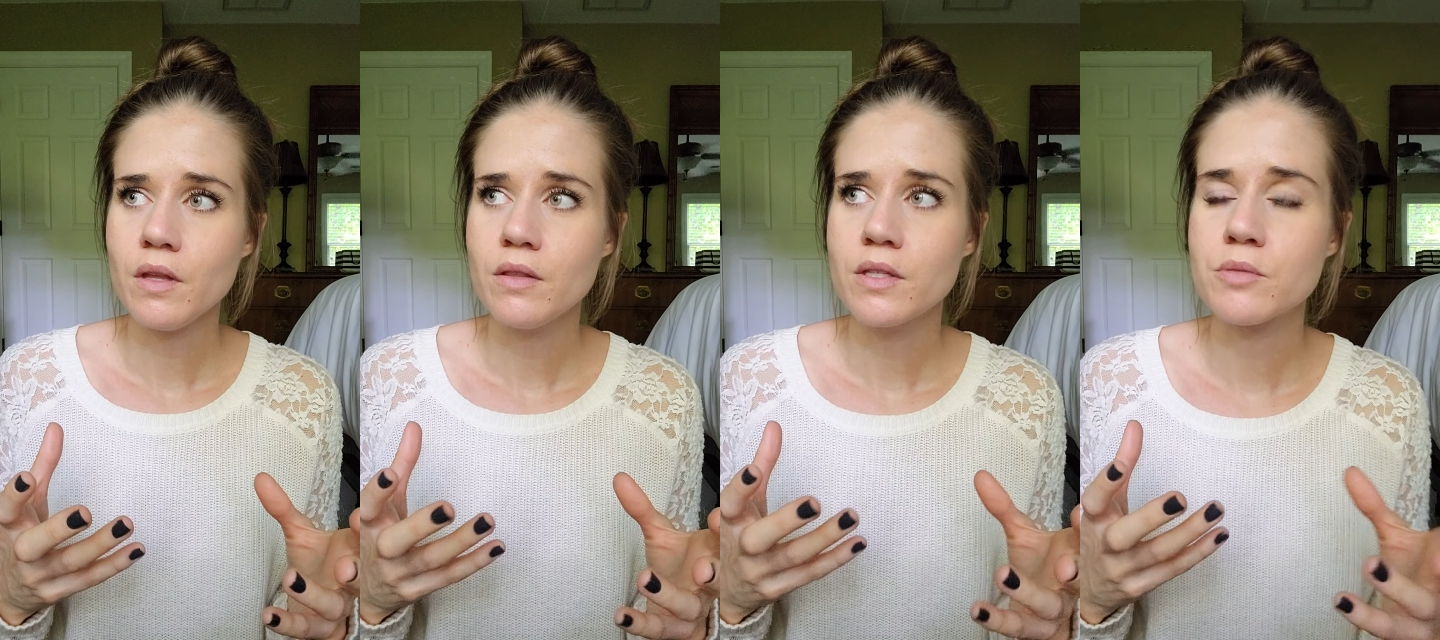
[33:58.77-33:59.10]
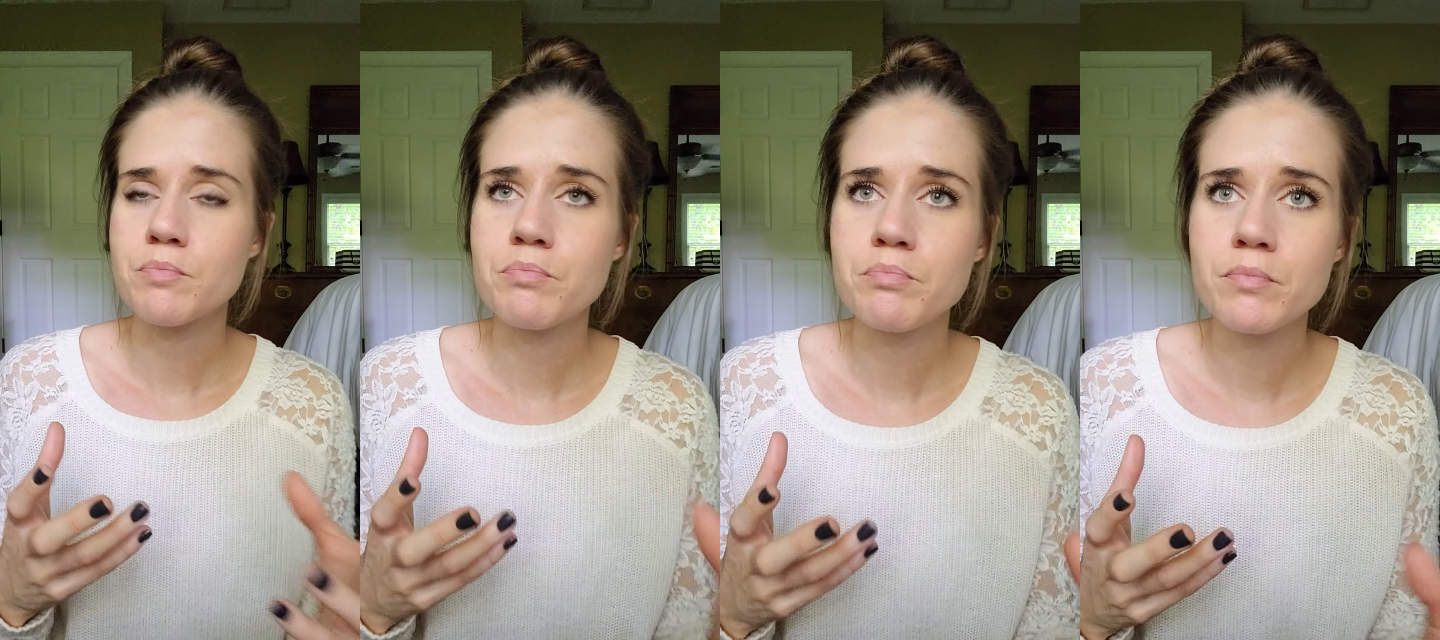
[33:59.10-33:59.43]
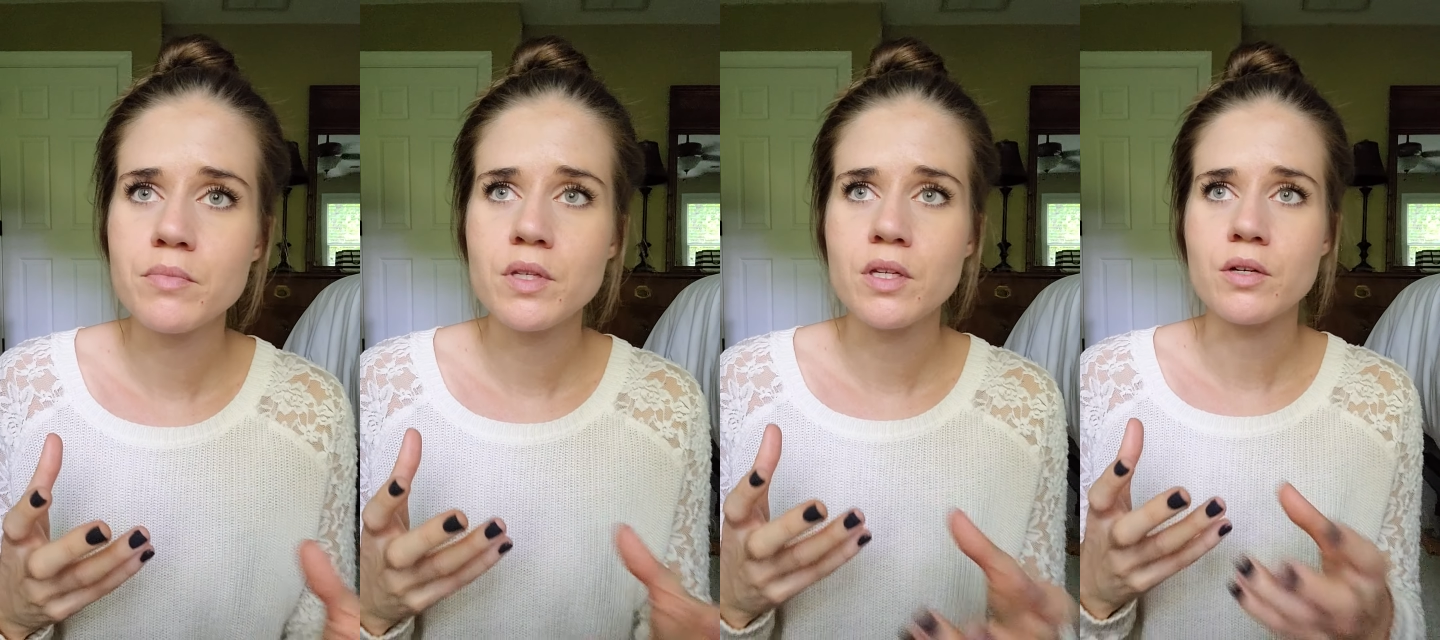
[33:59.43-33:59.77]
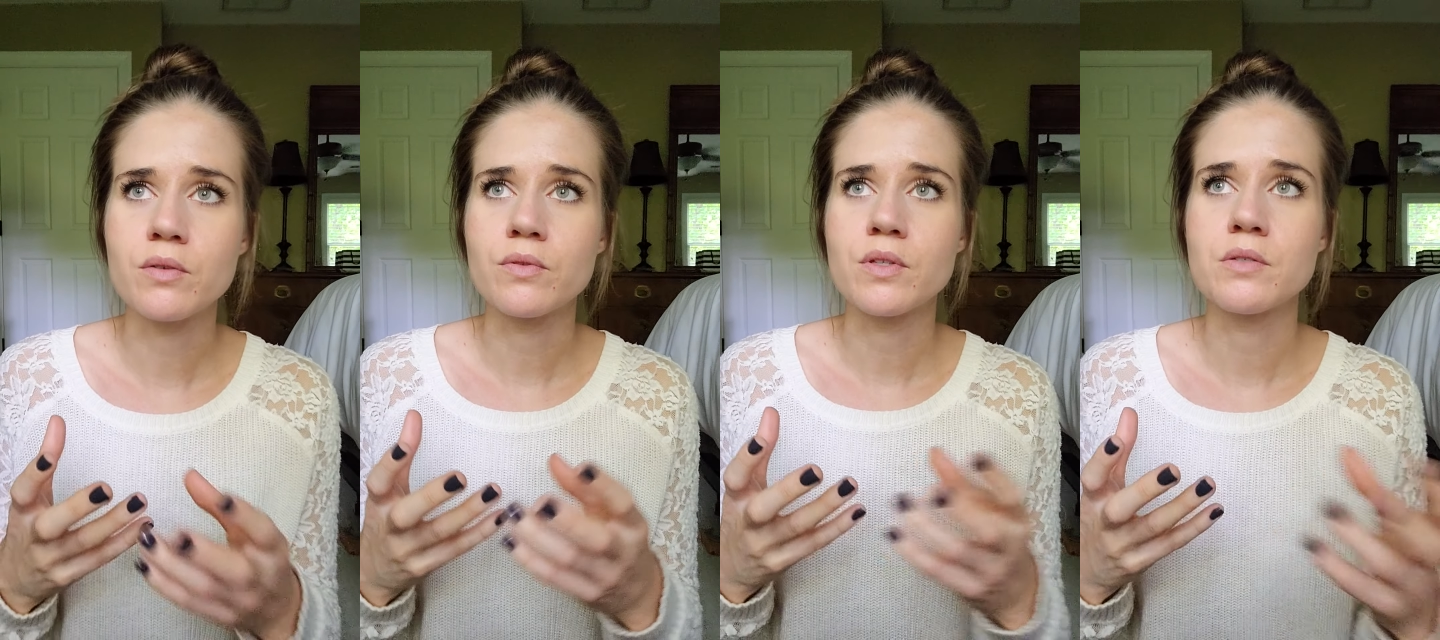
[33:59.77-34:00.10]

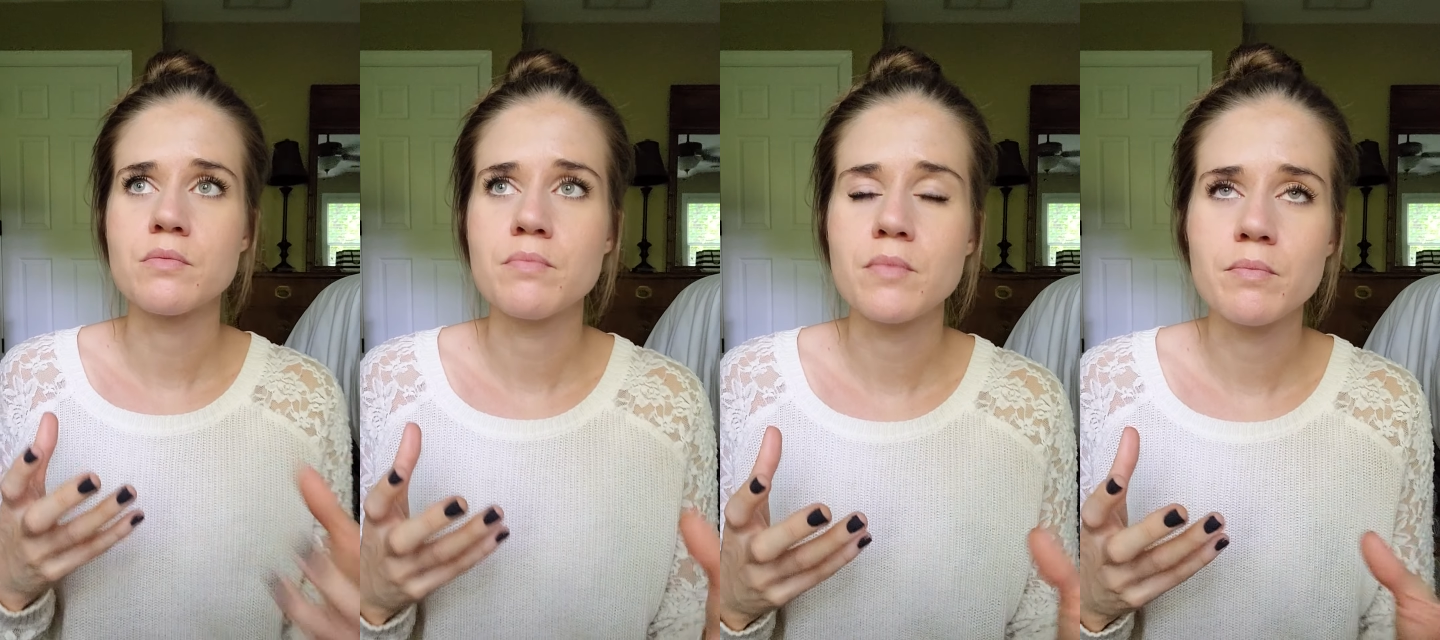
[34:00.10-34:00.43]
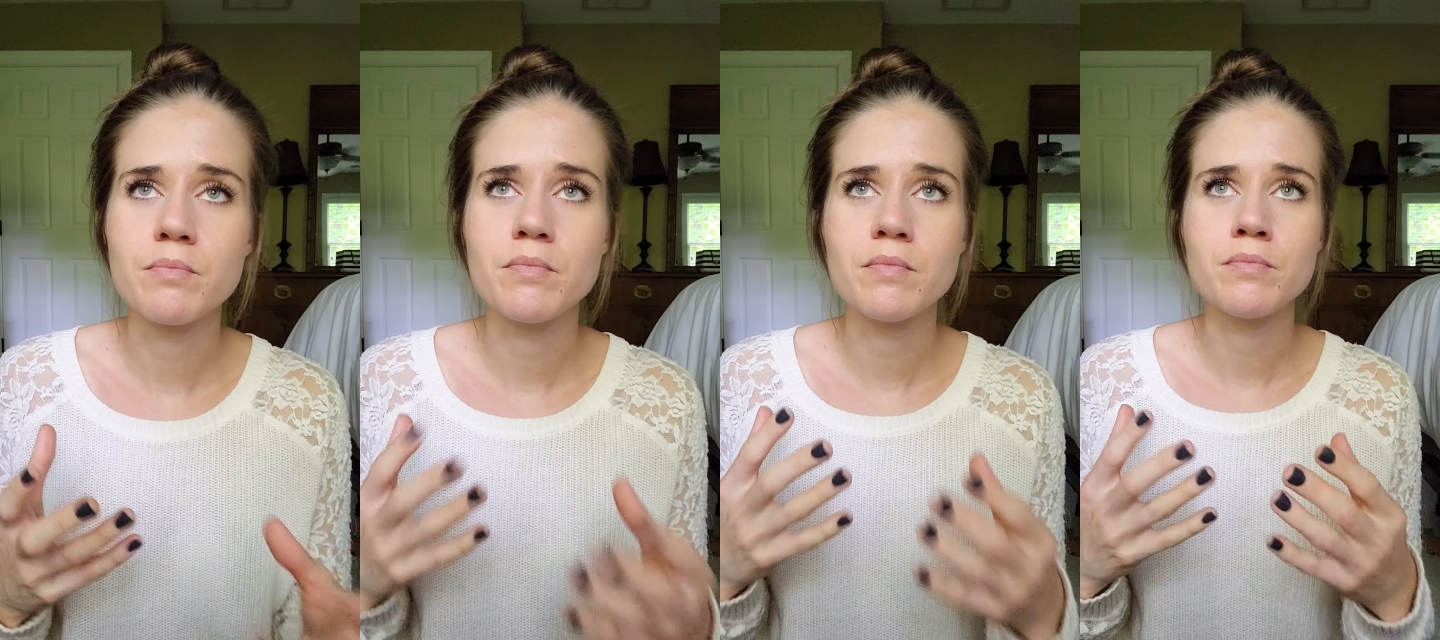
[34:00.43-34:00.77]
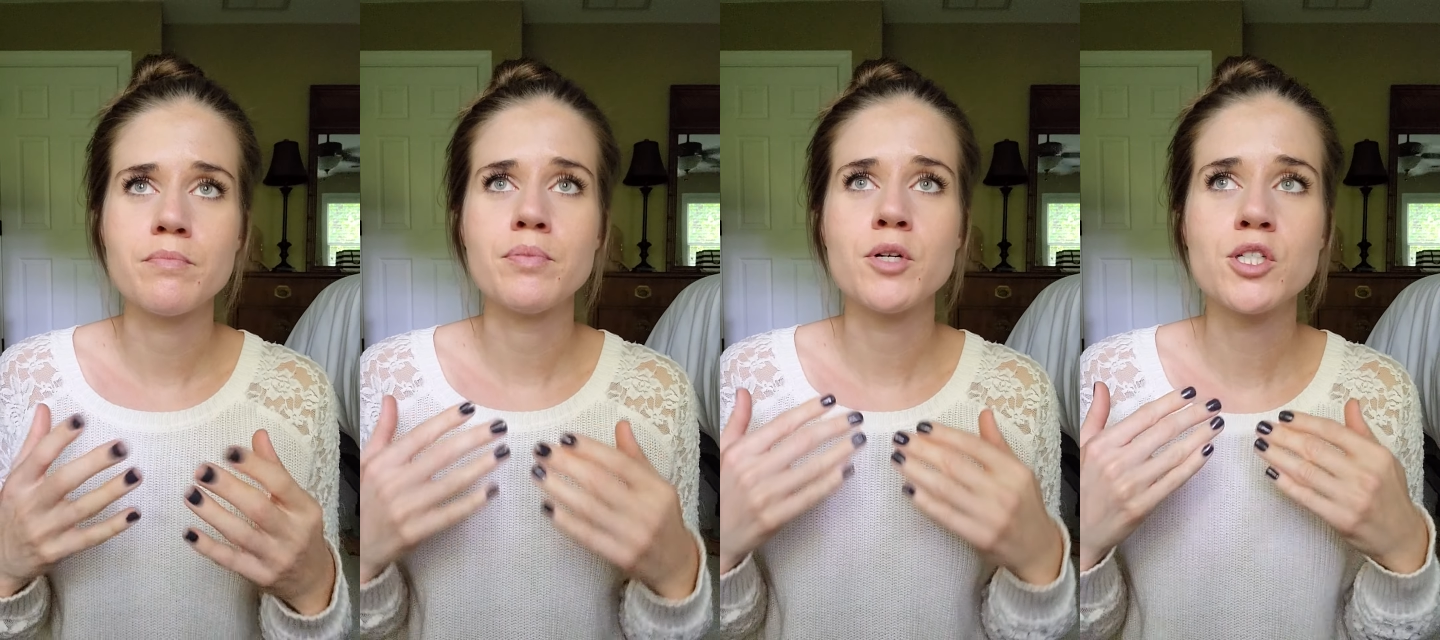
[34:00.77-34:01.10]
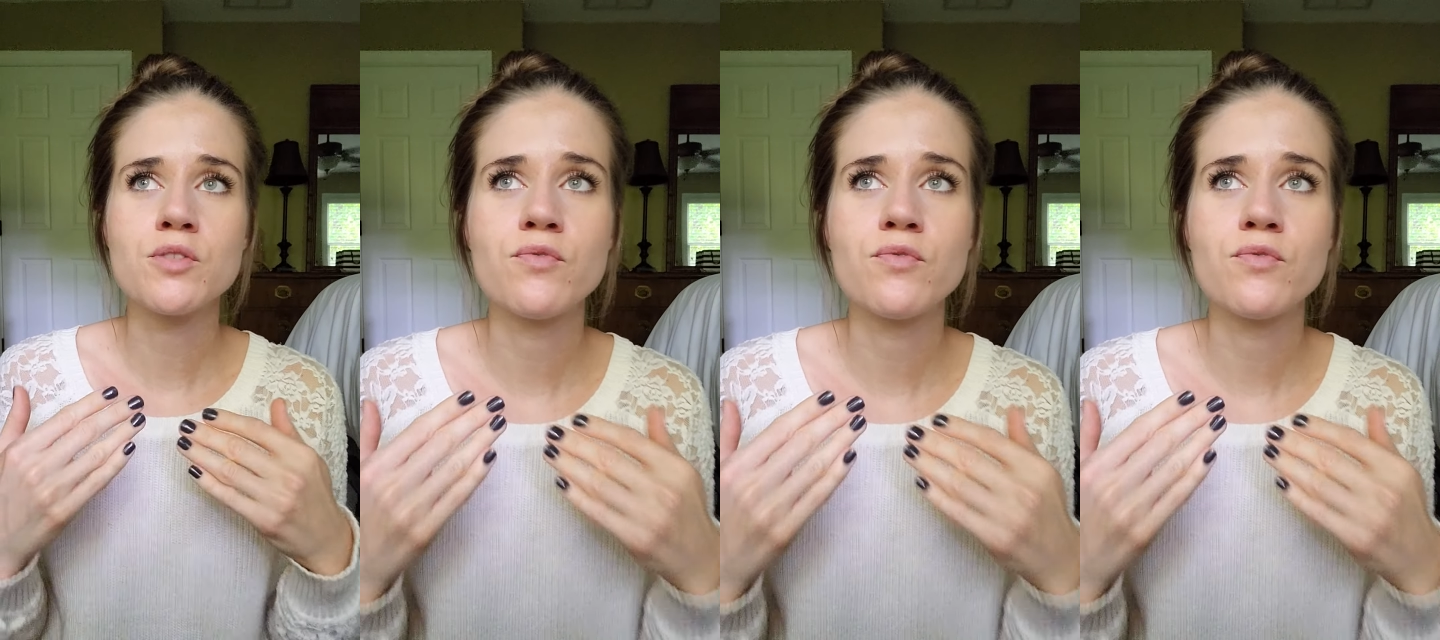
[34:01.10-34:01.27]
This push